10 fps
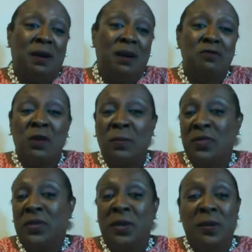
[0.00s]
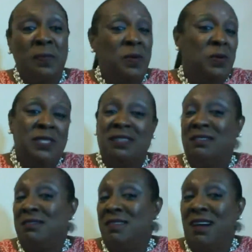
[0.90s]
aromatherapy was
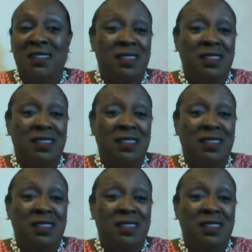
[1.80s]
not